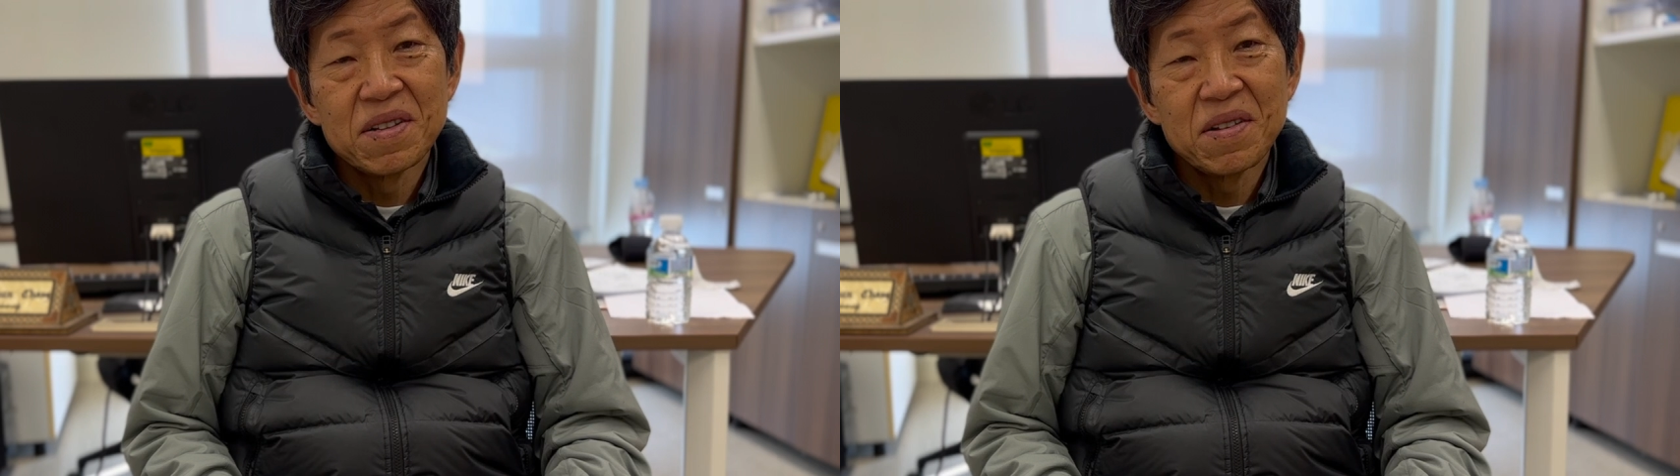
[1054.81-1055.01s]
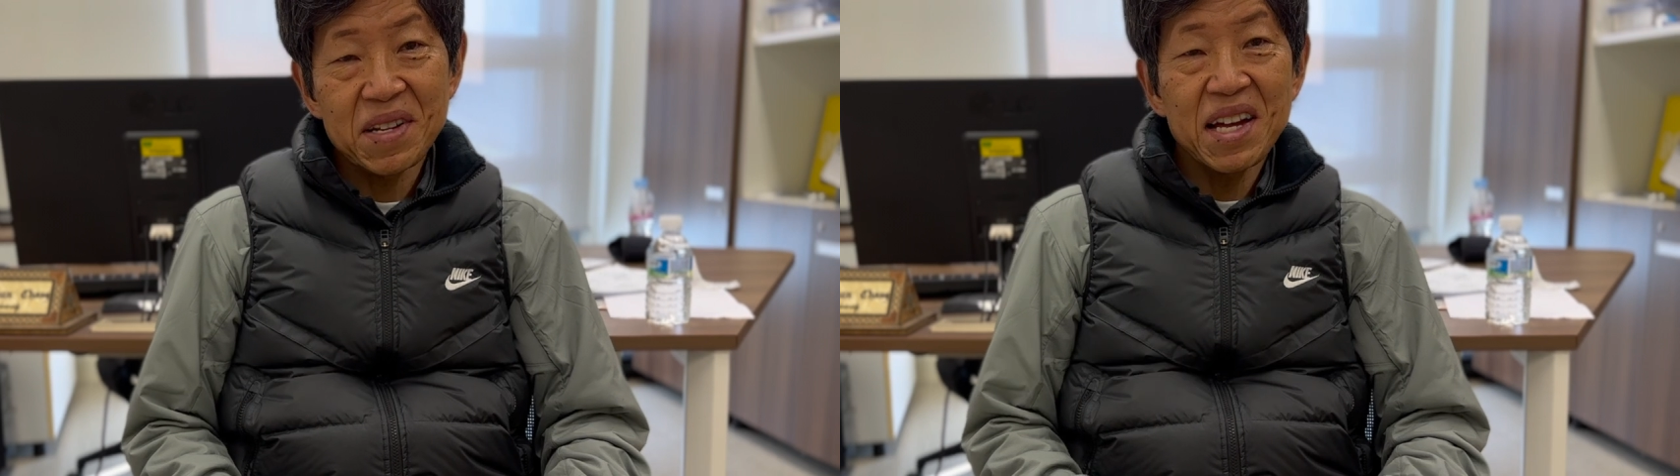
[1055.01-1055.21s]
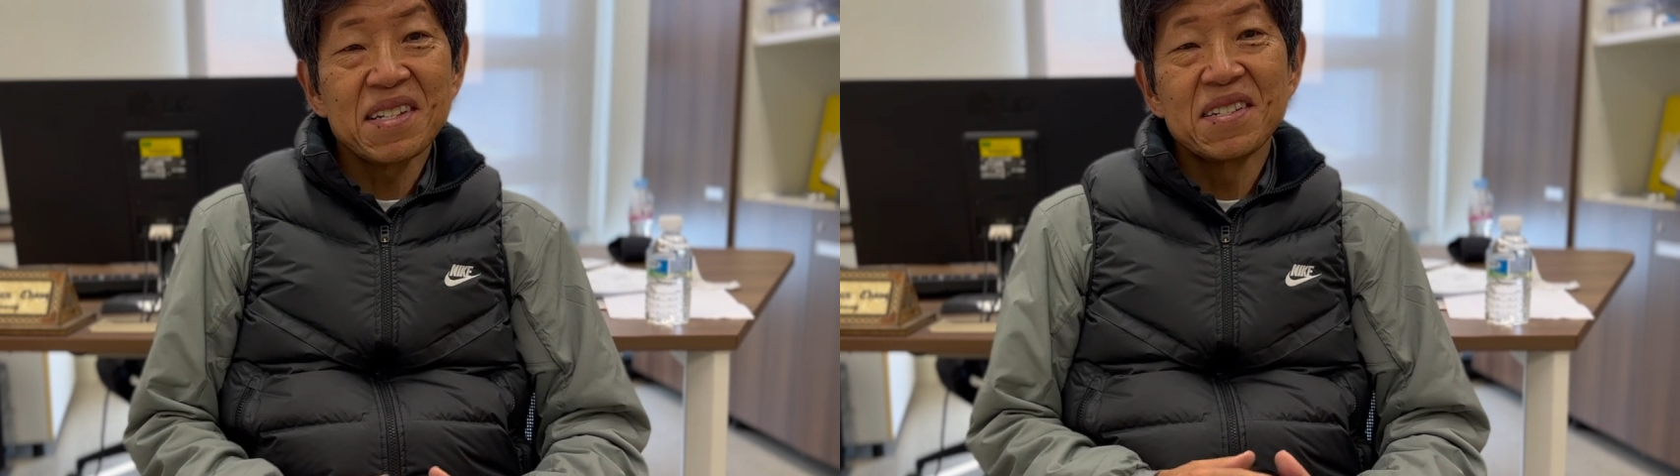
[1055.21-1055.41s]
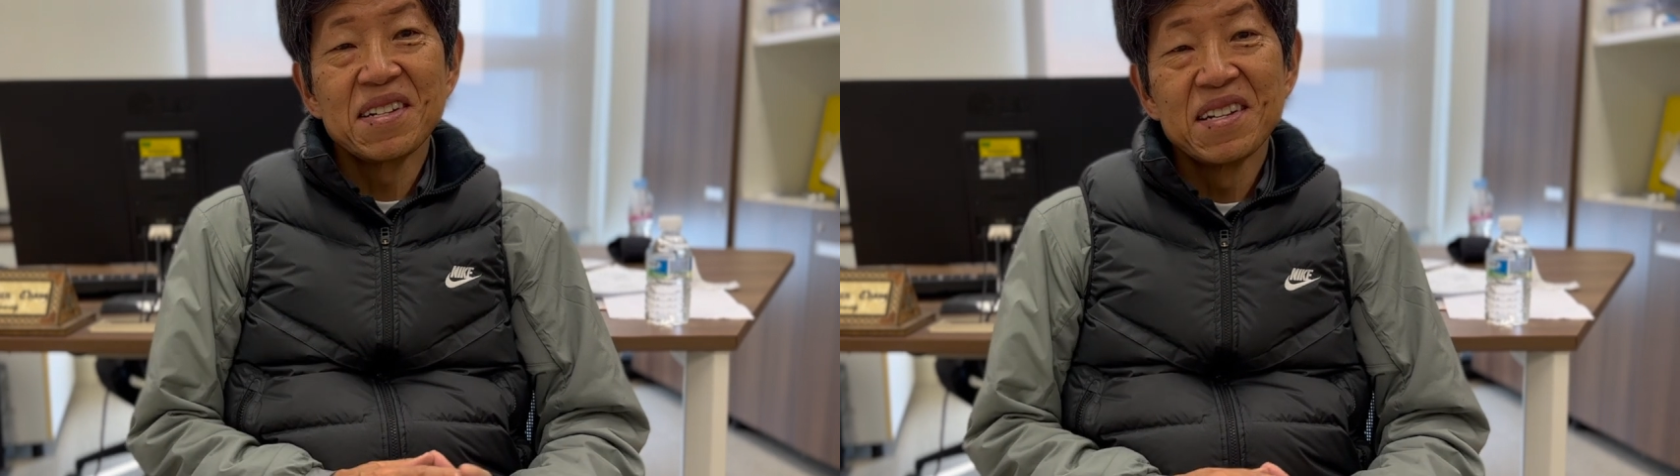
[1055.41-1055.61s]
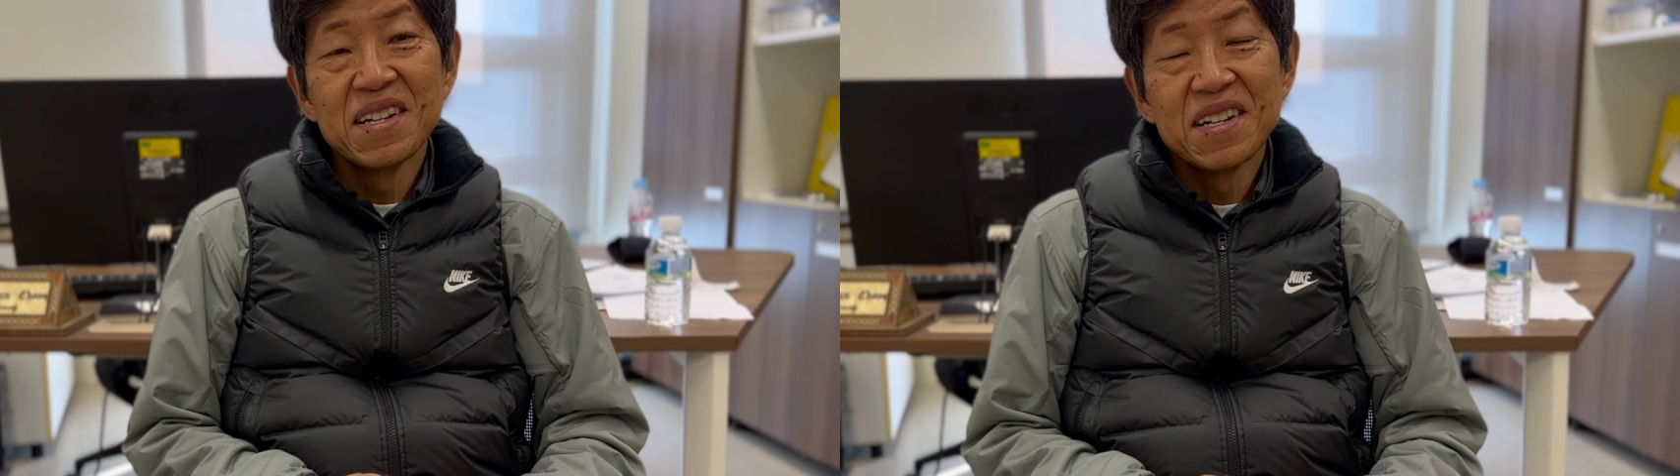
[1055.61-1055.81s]
Okay,
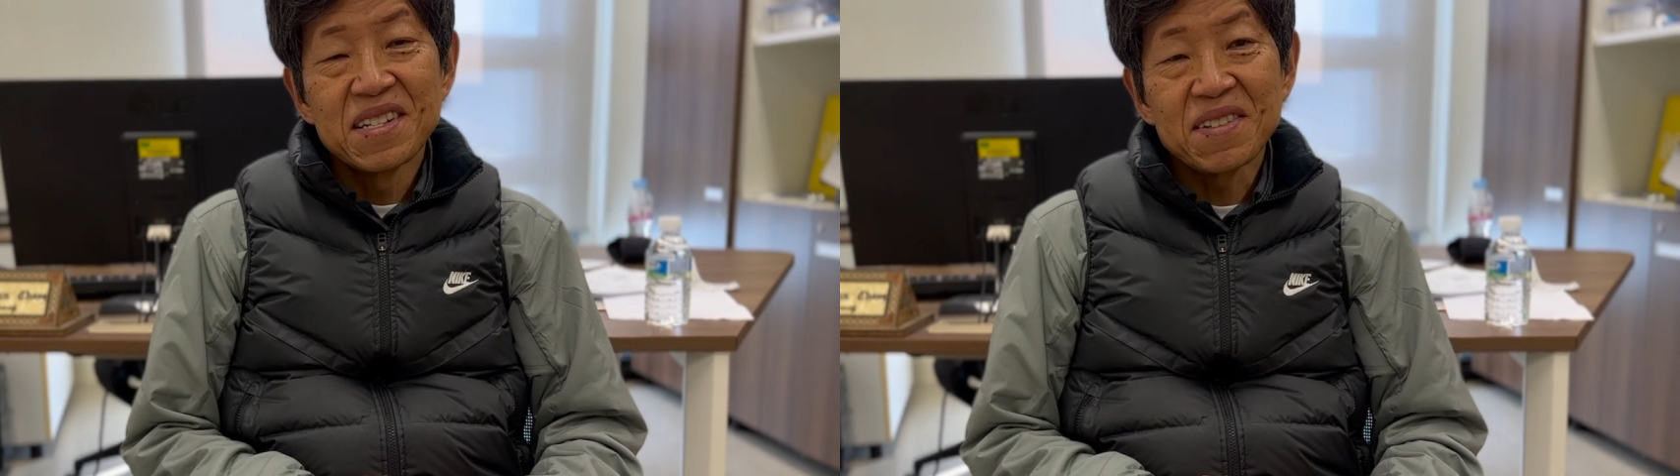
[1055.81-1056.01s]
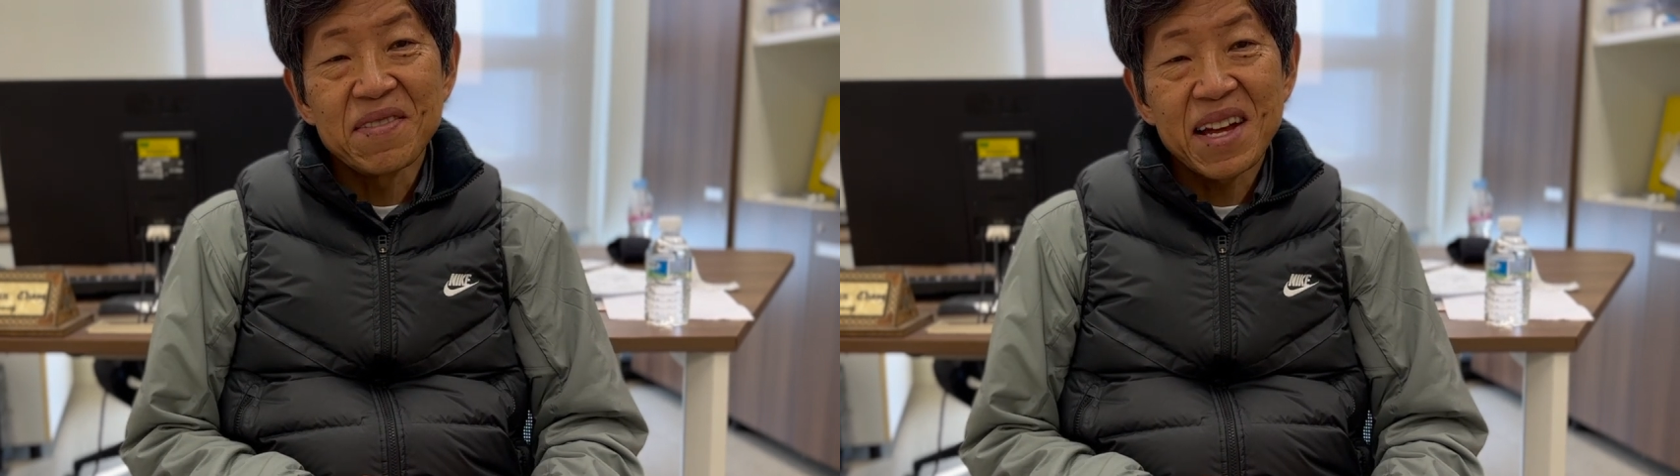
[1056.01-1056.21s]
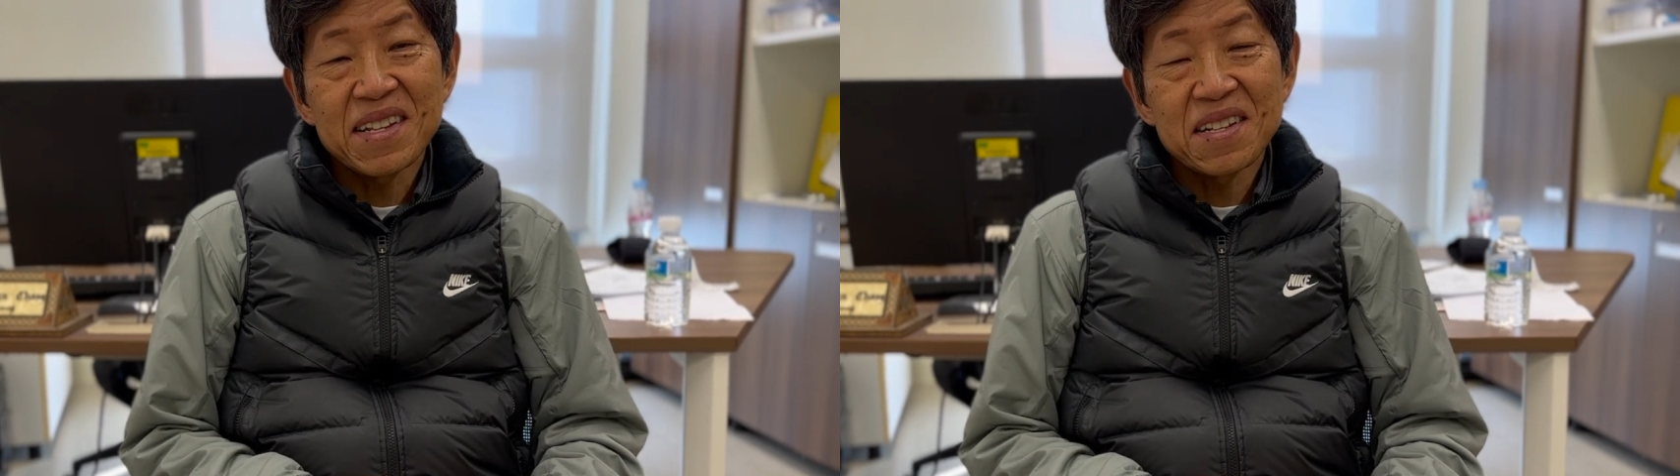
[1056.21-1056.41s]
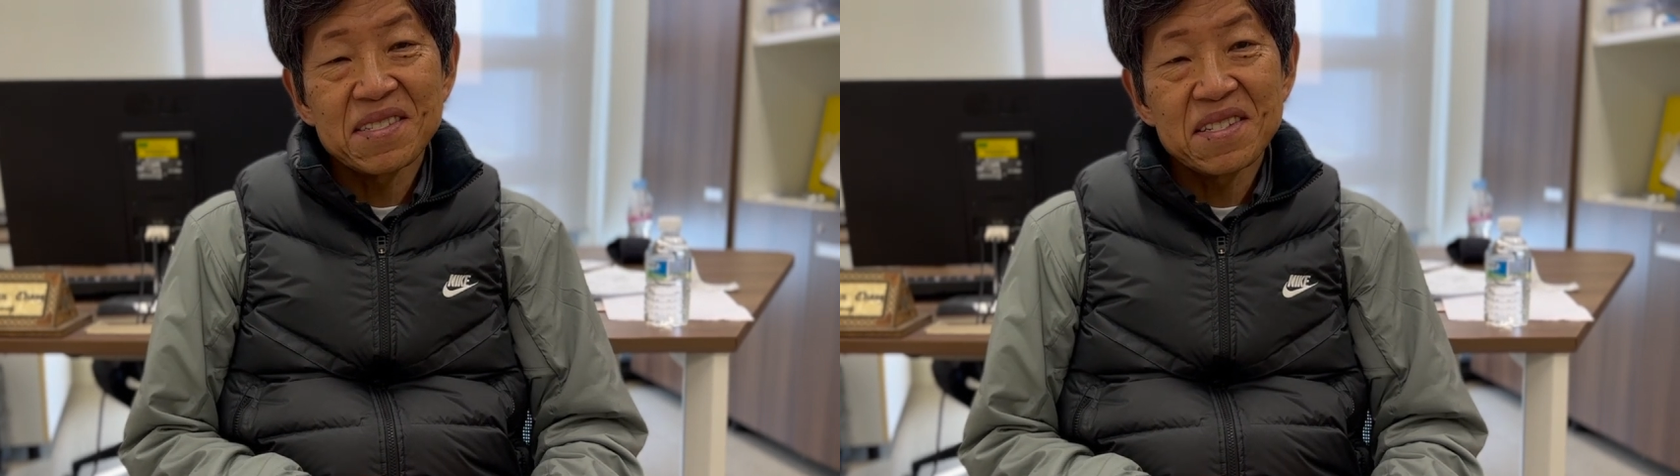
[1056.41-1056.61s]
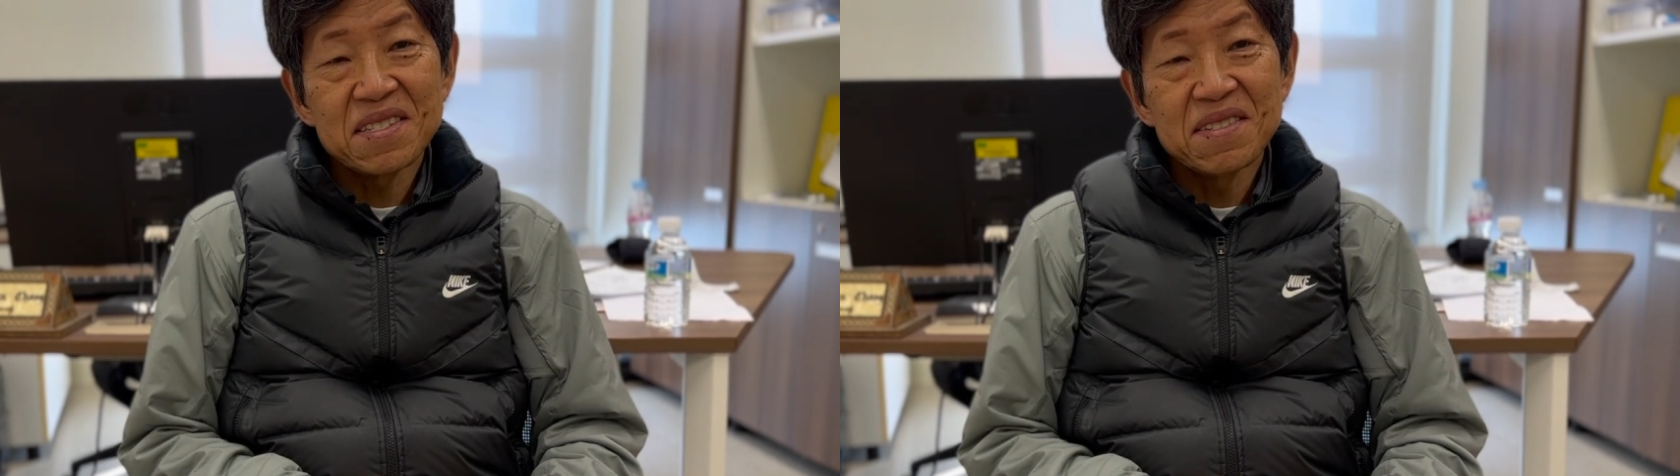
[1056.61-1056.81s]
so that does
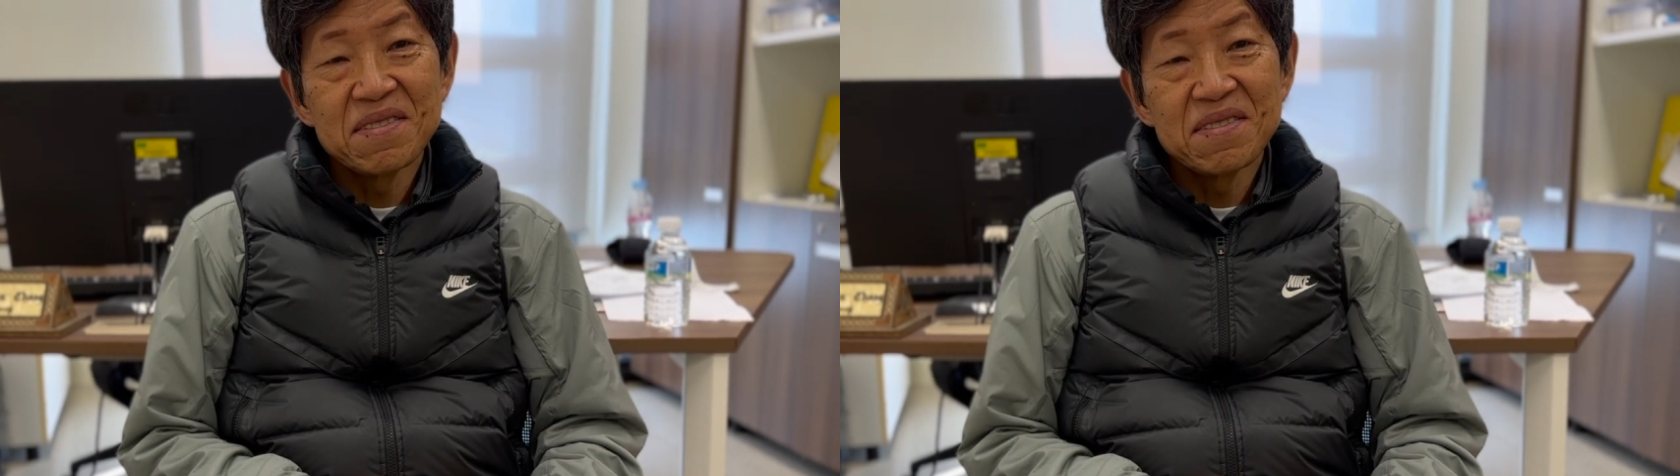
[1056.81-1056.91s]
it